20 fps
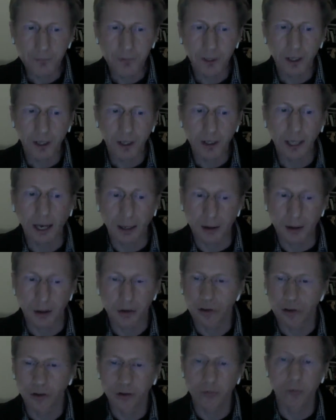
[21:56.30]
Yeah,
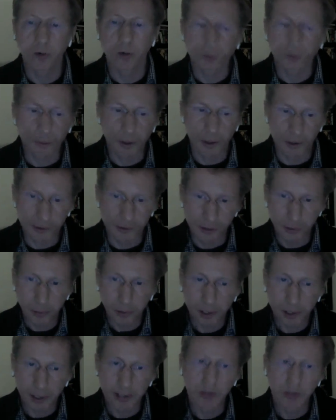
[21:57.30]
also it's very, very
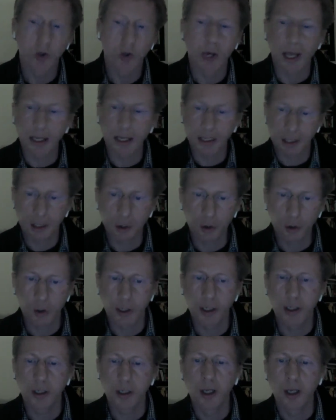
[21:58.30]
simple then to add a
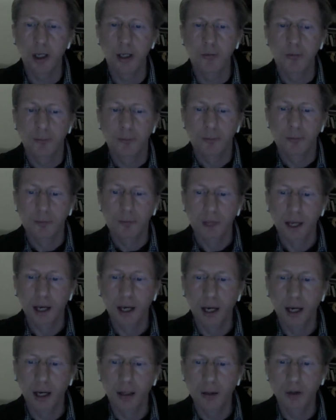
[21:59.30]
coin.
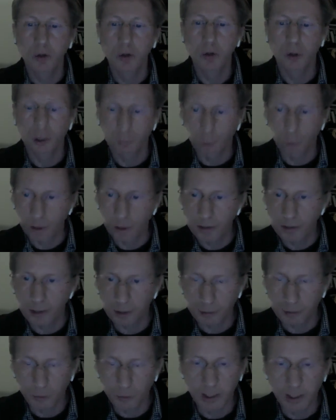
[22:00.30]
To avoid
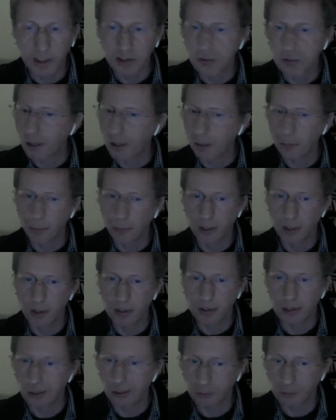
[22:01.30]
that we get spammed by
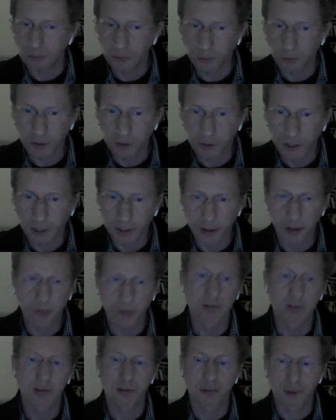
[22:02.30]
thousands or
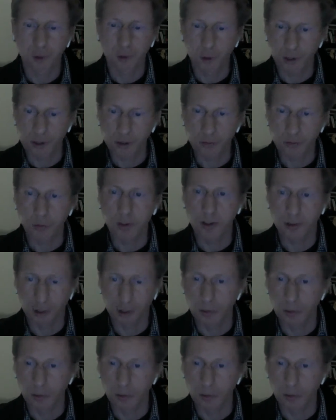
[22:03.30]
10,000s of coins, there will